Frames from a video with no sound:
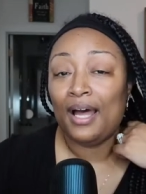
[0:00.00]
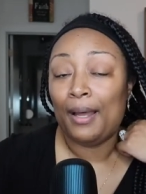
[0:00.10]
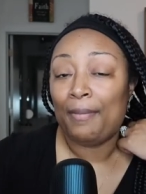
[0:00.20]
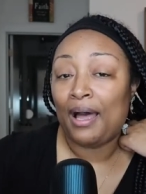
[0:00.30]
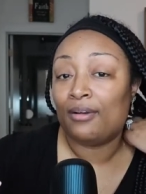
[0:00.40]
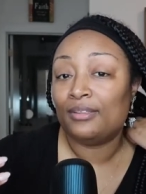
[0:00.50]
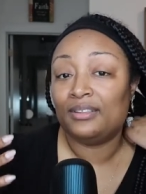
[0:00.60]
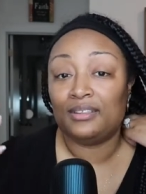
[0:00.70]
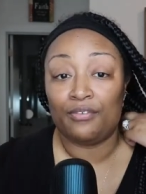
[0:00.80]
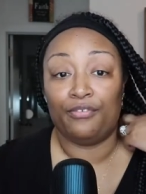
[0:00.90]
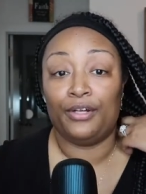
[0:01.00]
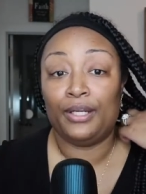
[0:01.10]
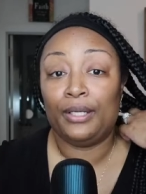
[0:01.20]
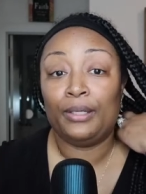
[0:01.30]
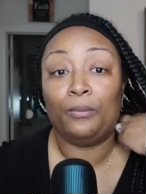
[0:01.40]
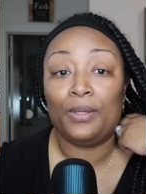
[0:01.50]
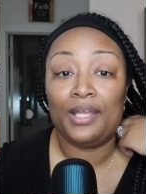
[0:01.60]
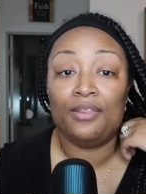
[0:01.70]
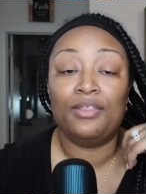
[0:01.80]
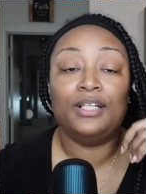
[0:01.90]
about suffering
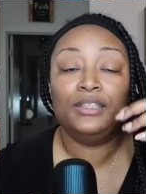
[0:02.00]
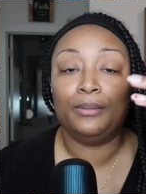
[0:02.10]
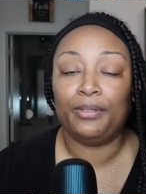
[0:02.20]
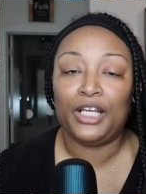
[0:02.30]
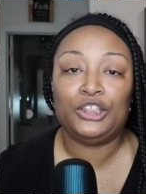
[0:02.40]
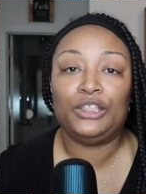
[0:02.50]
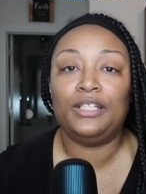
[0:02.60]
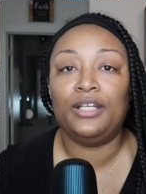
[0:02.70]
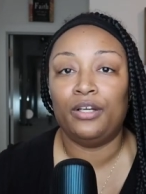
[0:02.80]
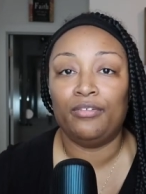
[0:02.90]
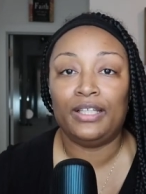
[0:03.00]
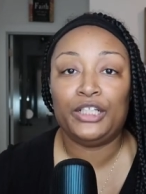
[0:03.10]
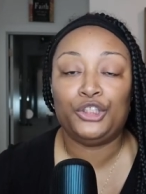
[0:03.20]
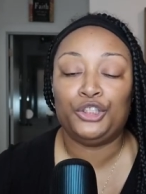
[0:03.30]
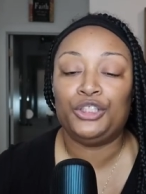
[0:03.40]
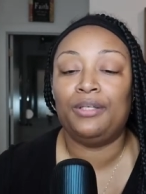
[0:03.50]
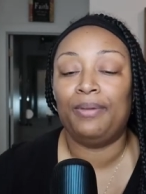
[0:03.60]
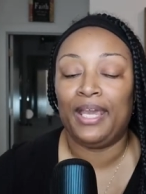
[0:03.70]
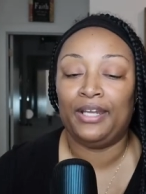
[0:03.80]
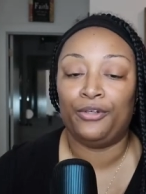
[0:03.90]
with depression in your relationship
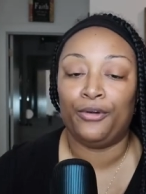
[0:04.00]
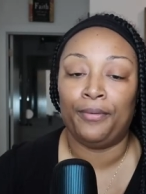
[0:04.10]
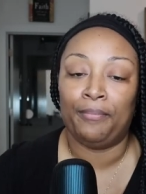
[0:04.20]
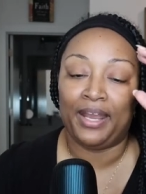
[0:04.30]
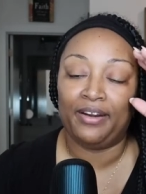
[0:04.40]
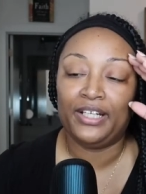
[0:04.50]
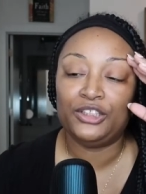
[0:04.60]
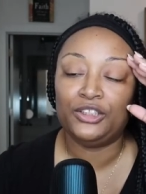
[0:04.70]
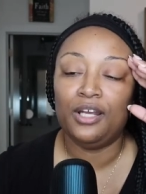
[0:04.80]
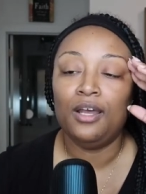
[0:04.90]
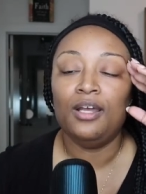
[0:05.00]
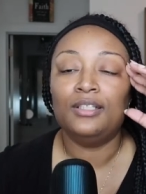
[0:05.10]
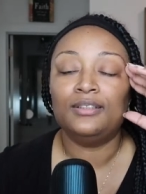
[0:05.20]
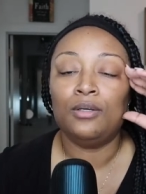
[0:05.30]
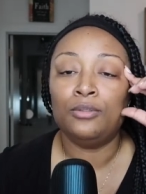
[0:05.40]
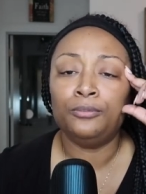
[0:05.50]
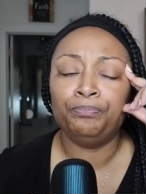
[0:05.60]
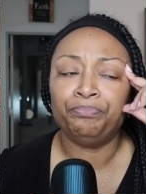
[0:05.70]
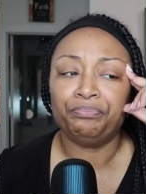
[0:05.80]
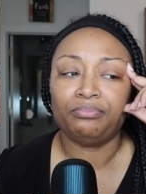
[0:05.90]
and or marriage.
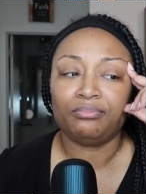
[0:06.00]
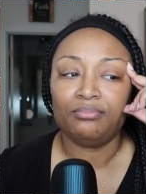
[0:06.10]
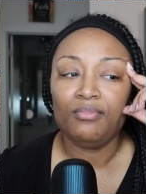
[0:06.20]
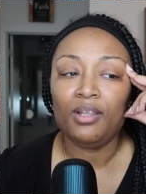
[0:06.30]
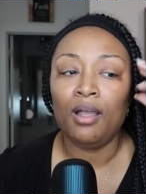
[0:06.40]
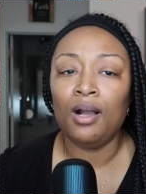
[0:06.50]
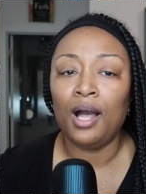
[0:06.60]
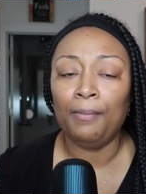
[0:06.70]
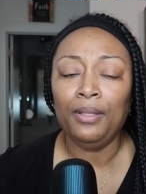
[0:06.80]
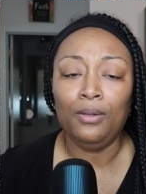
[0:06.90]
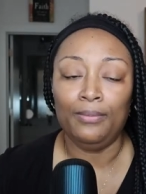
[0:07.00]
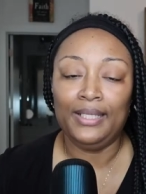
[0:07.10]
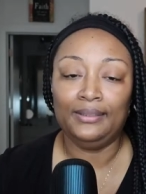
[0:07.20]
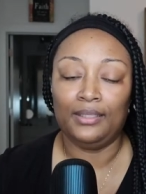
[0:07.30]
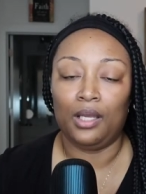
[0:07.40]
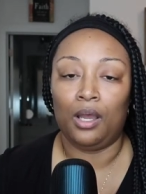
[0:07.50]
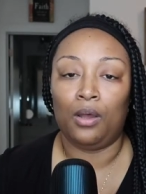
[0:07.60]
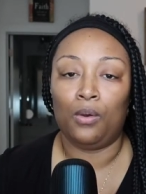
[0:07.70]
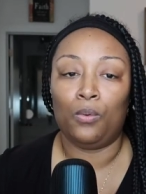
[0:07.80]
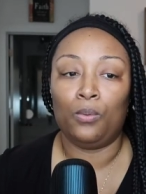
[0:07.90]
So a couple of weeks
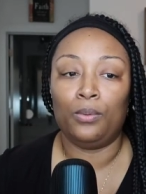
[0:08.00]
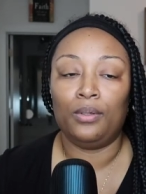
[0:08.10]
ago,